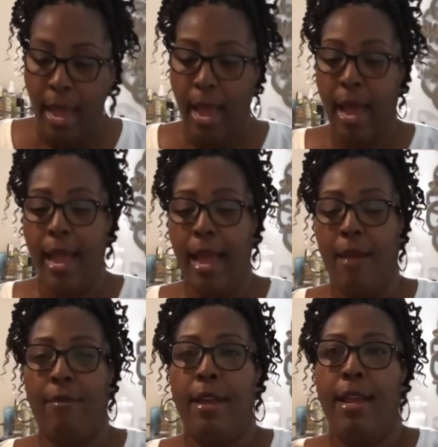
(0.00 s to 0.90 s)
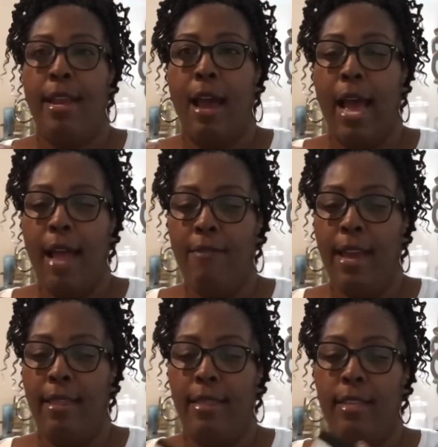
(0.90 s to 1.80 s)
I have, now I've
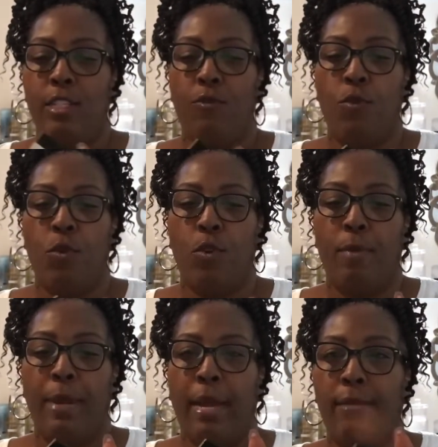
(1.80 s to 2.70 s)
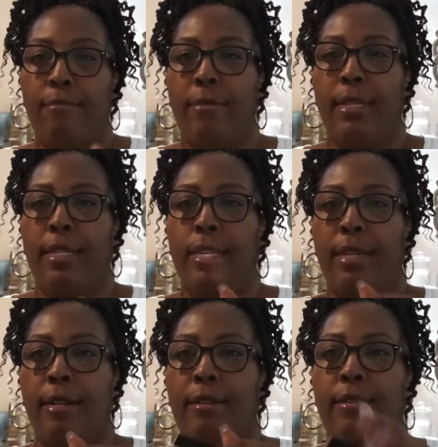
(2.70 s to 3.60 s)
had this for about a
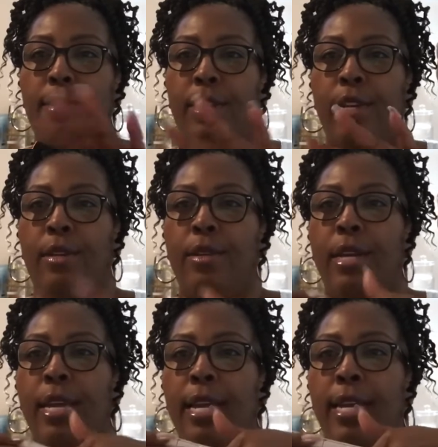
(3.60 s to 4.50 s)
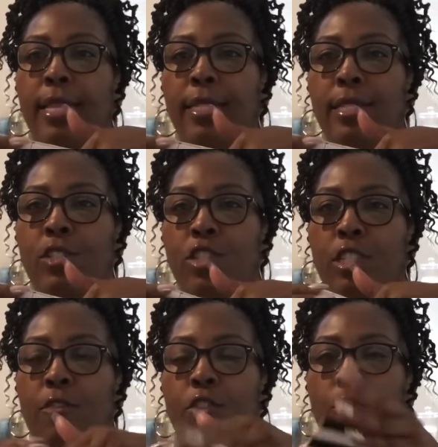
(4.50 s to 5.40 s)
year or so, and this is just a
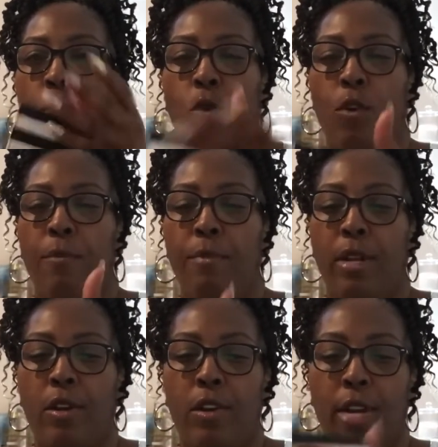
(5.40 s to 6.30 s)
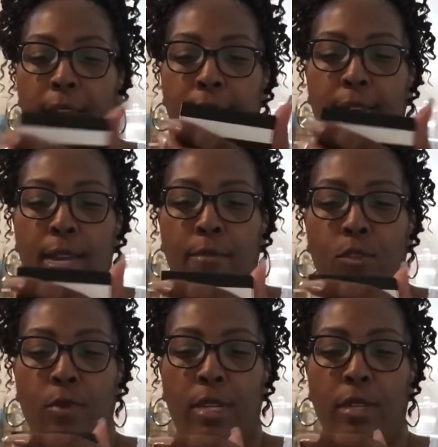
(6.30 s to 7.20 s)
Sephora mirror, and it comes
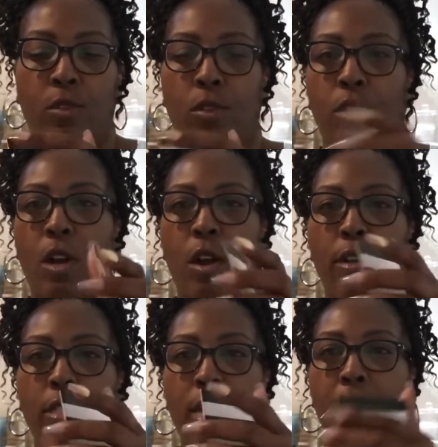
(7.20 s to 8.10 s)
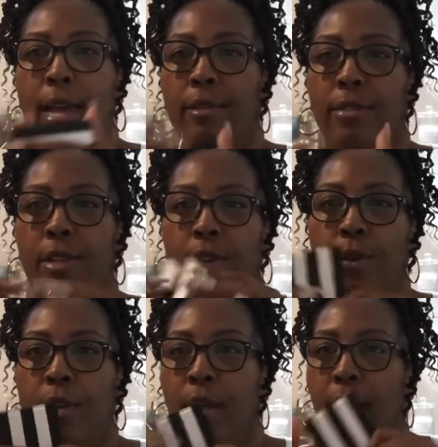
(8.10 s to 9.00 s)
with a little card slot, so
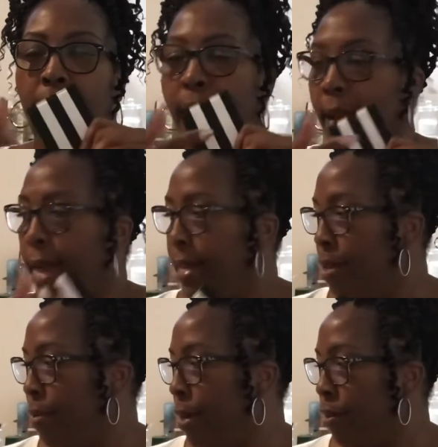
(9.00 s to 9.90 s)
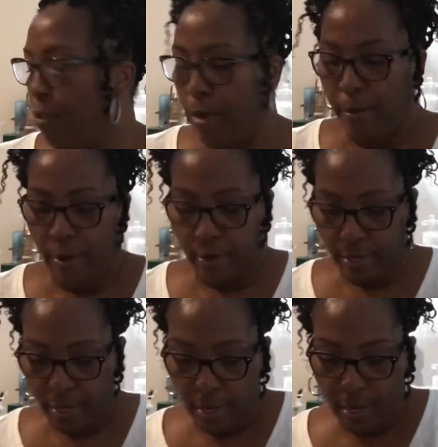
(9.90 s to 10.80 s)
I need a mirror for my purse.